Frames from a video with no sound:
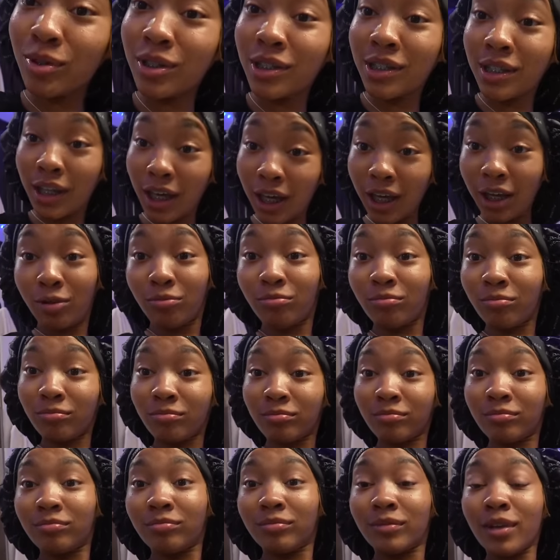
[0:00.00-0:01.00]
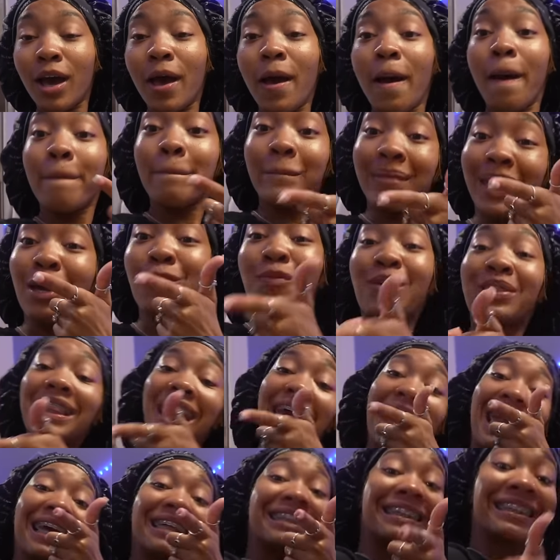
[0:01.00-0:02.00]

see me with that